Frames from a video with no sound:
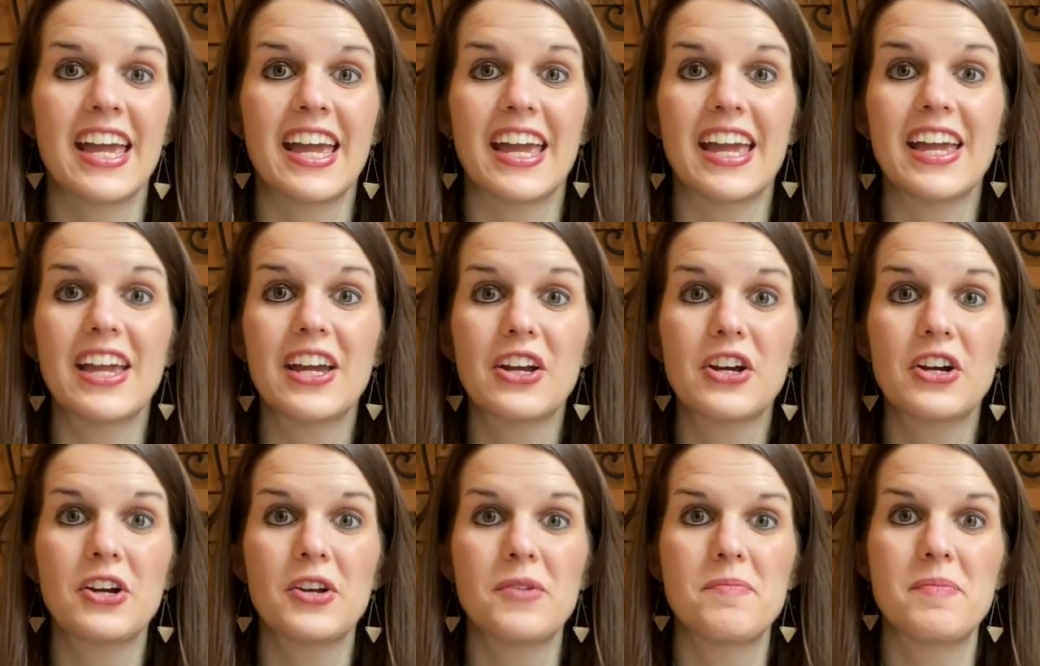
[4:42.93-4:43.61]
It
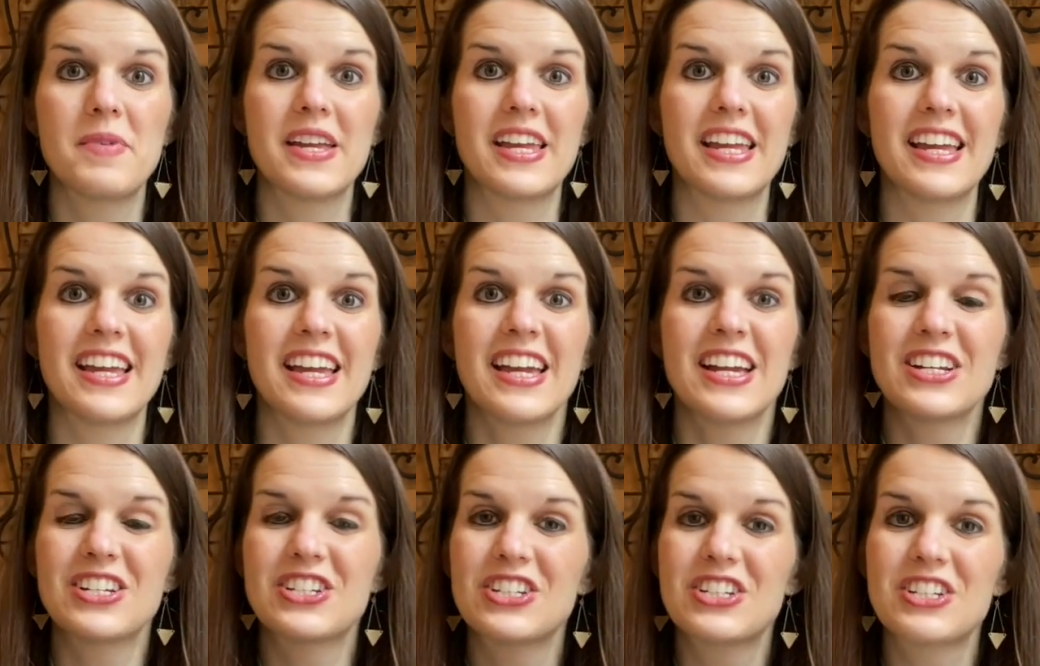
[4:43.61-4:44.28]
could be
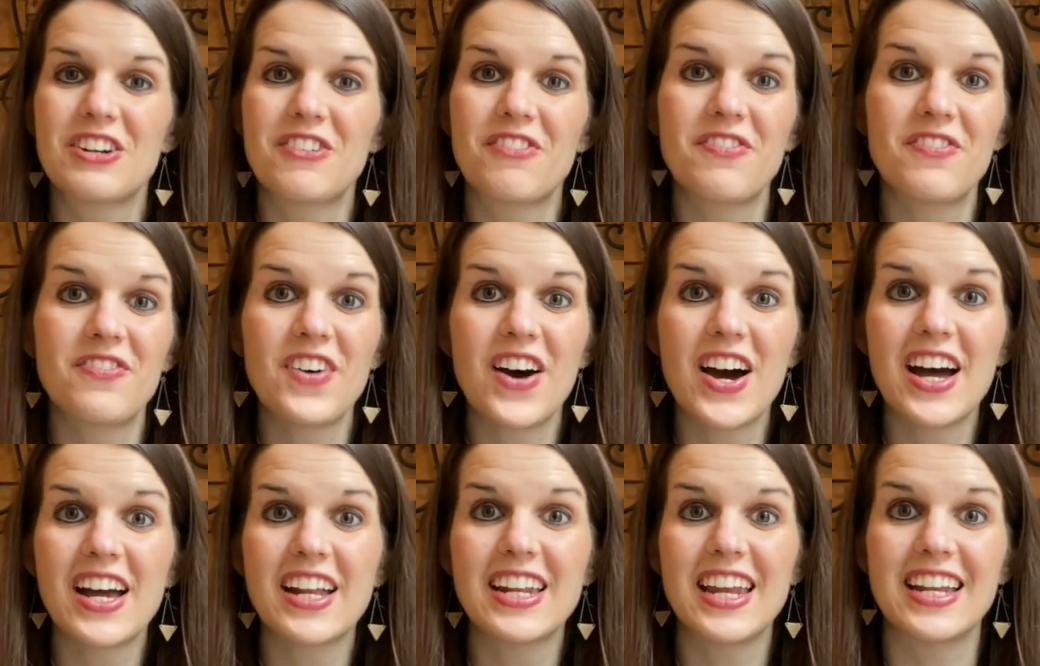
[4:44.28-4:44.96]
just a
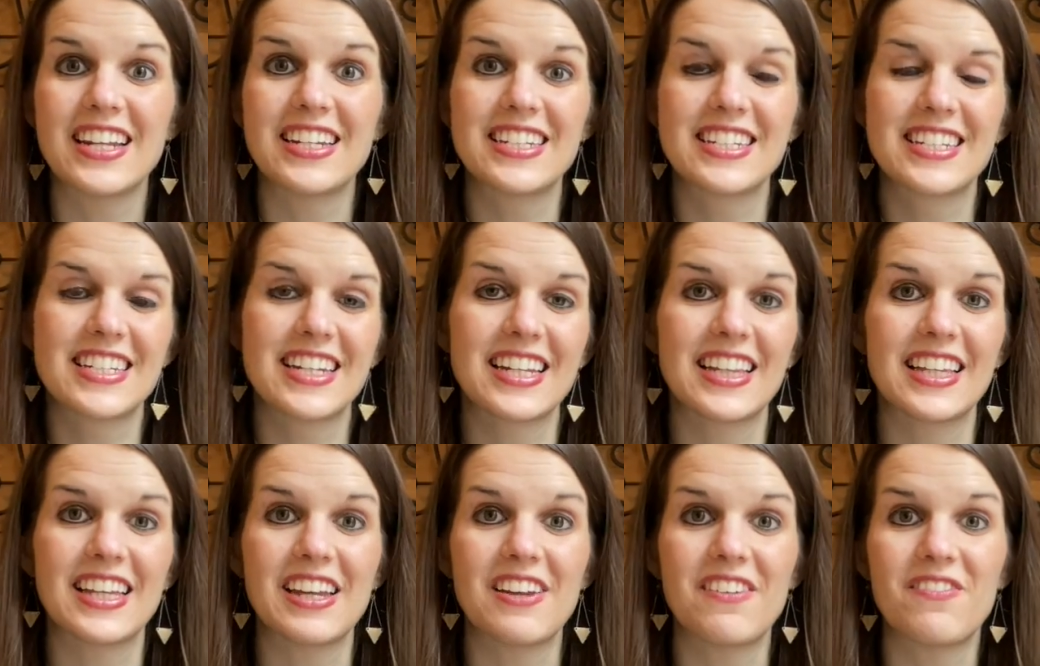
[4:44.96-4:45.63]
fun and
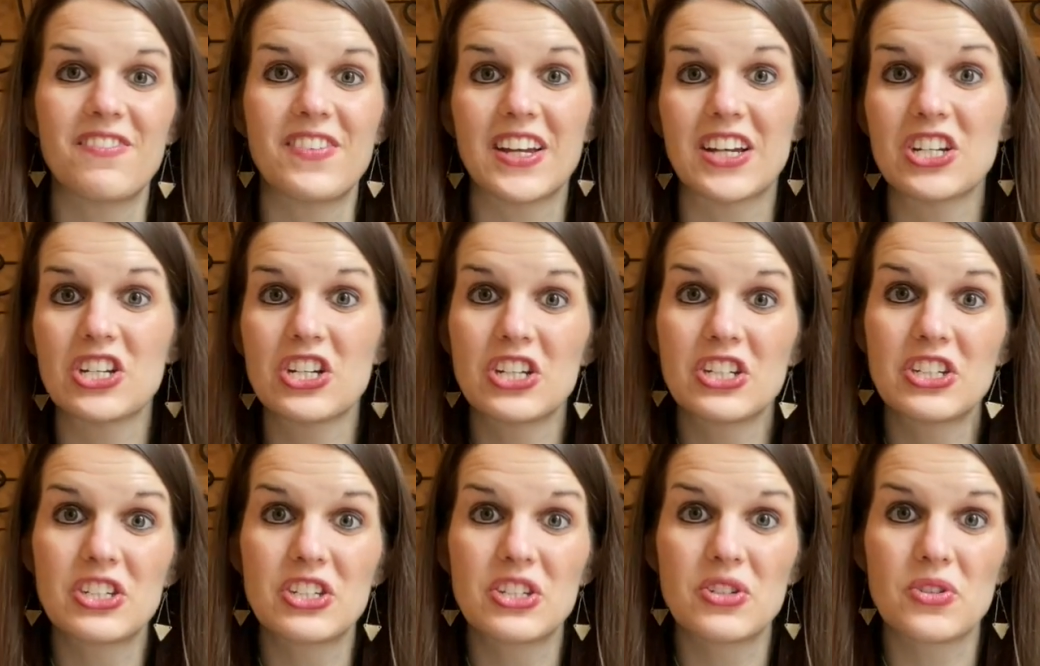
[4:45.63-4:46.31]
silly
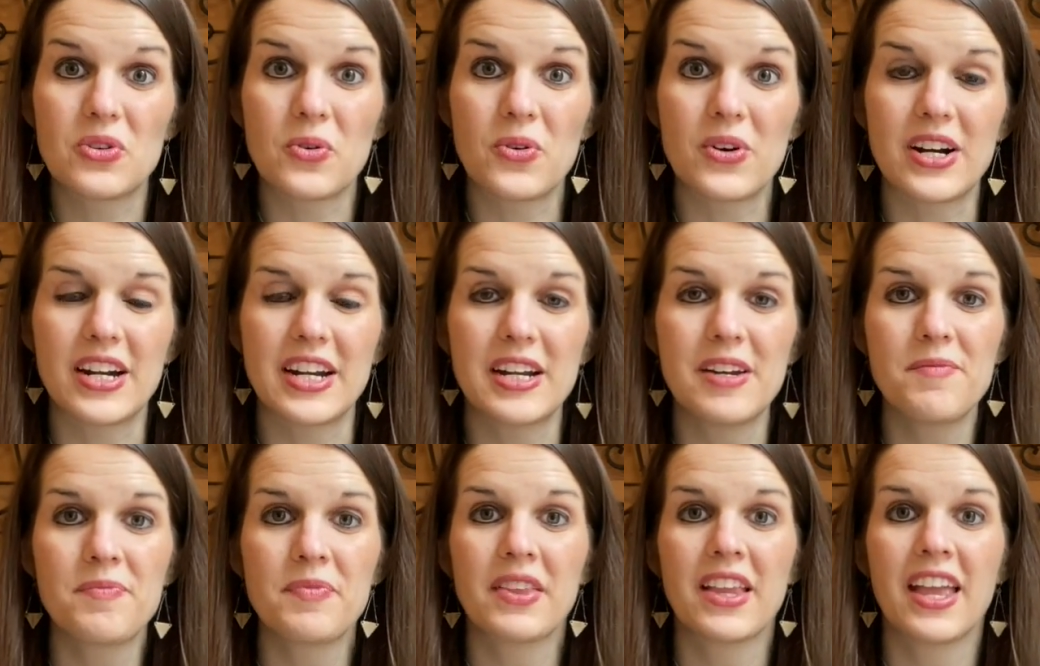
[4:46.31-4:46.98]
fiction
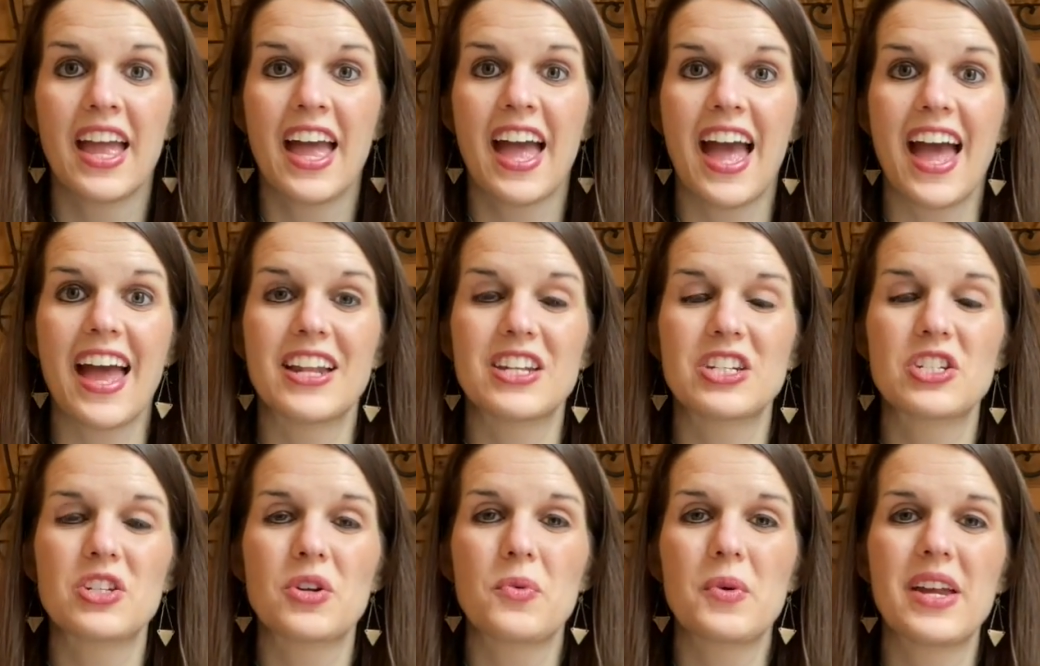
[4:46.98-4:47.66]
story. And
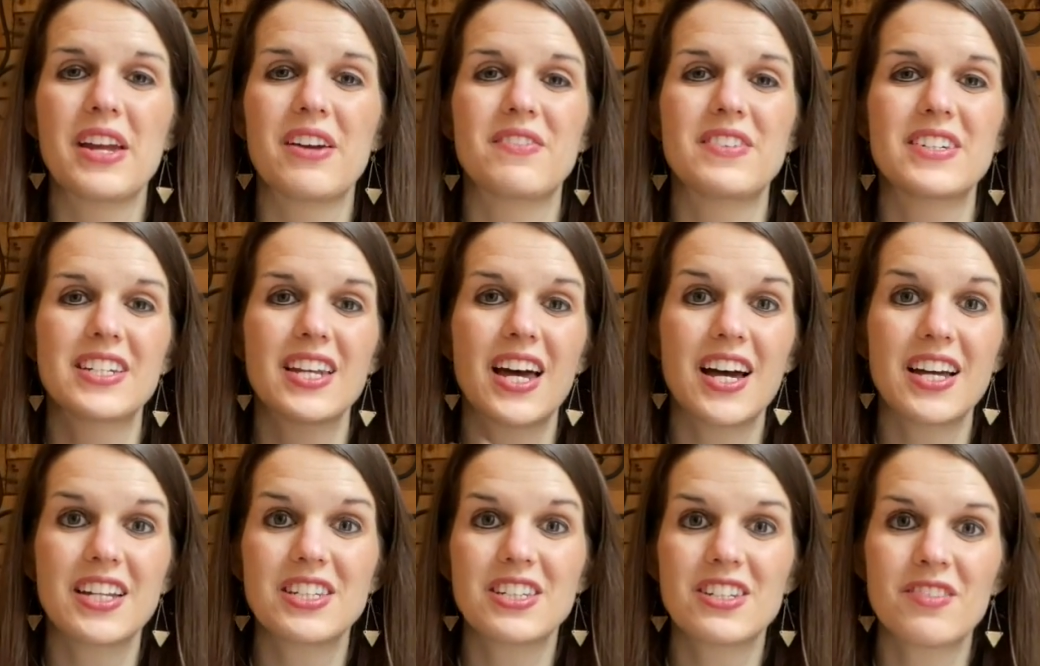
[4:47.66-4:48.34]
so we have
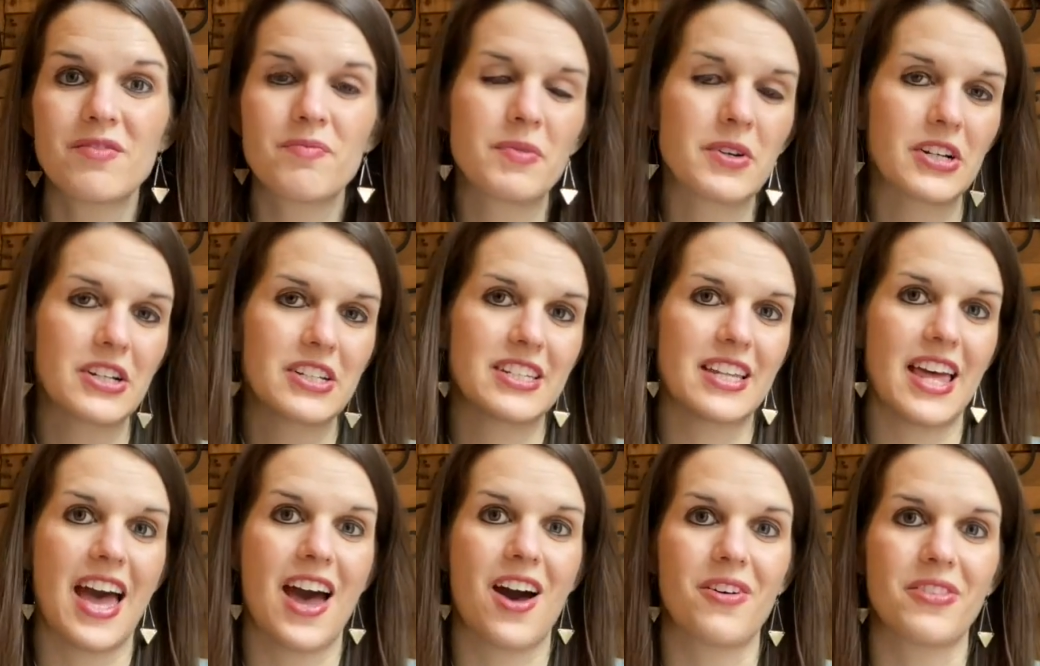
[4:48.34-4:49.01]
tons of books
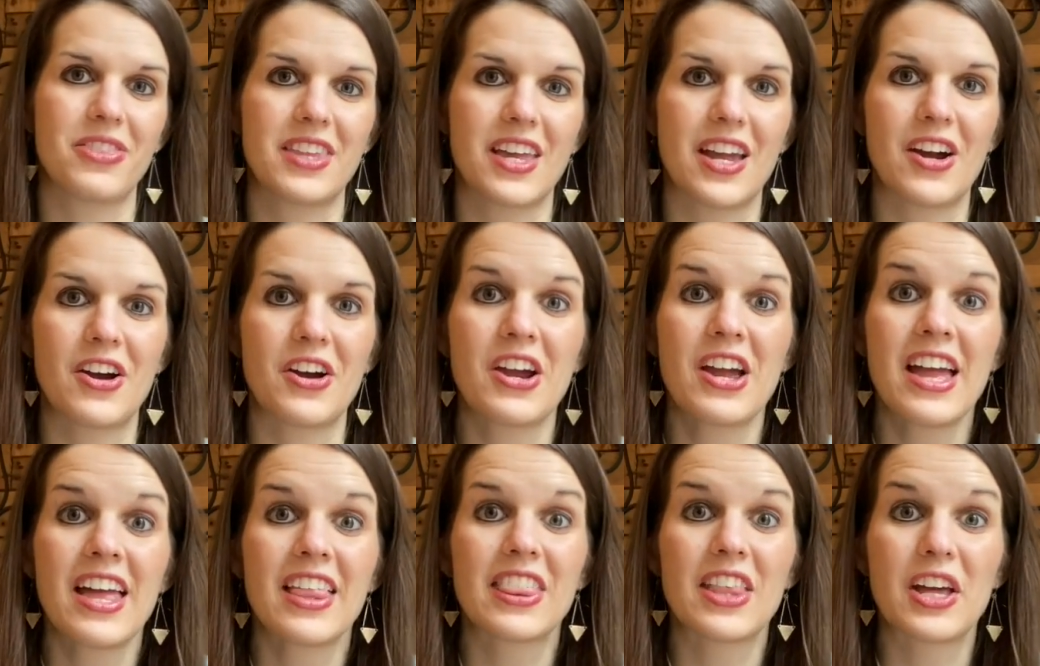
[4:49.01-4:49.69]
out there
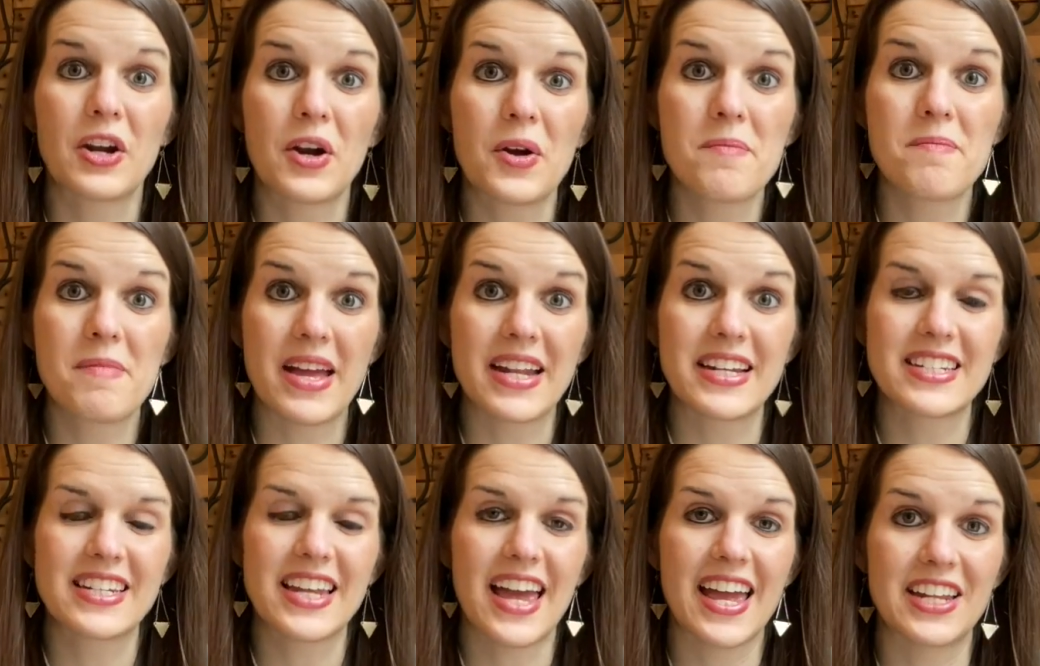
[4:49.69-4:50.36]
that are
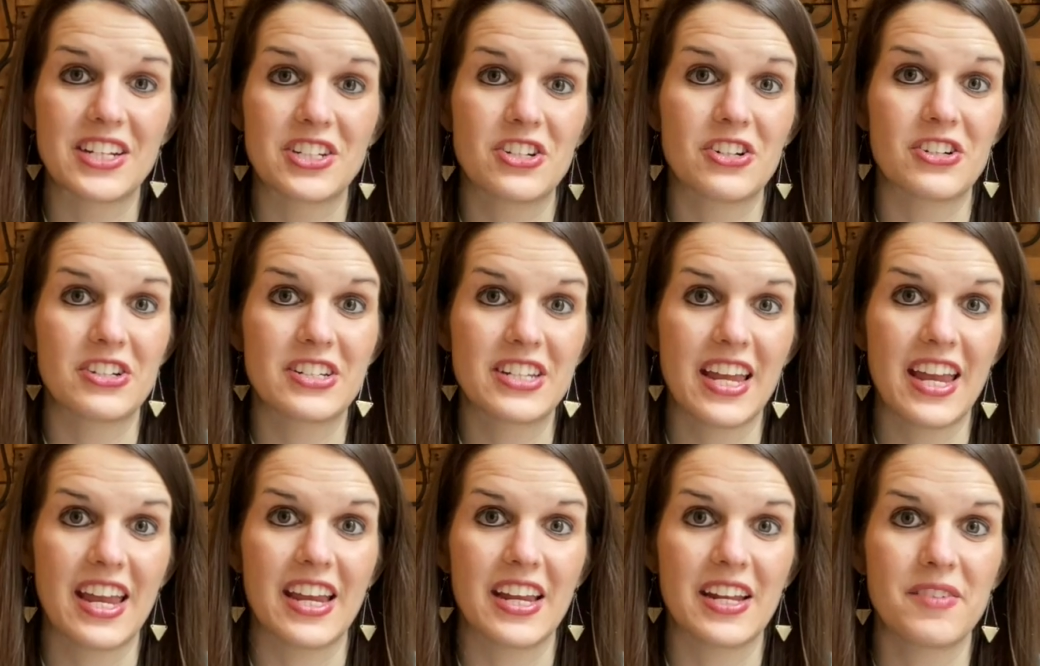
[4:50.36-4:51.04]
meant to
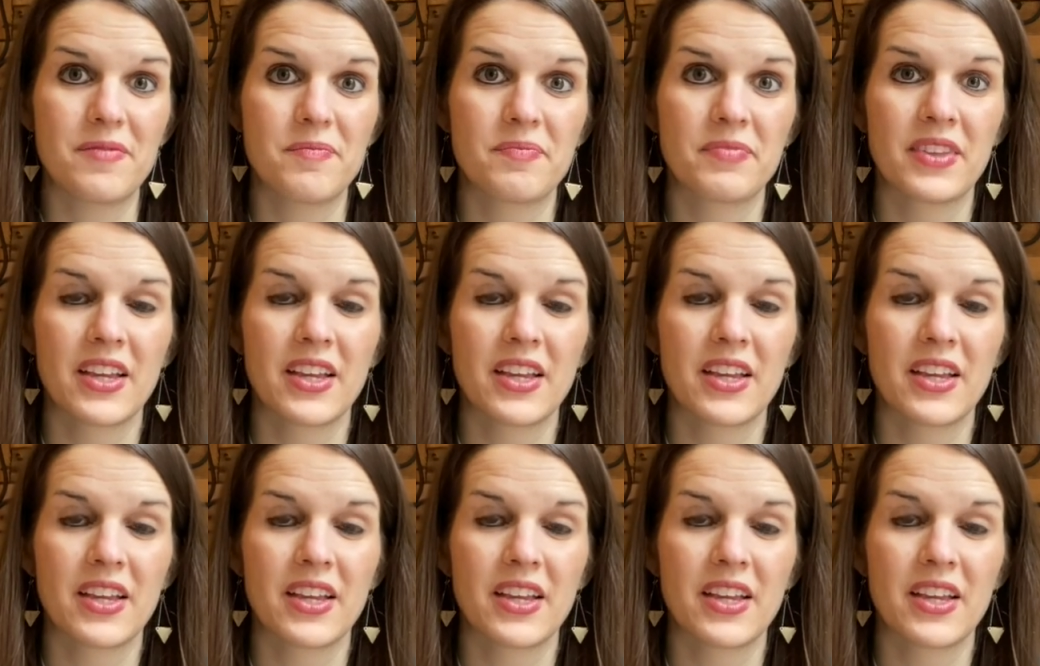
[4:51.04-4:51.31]
entertain.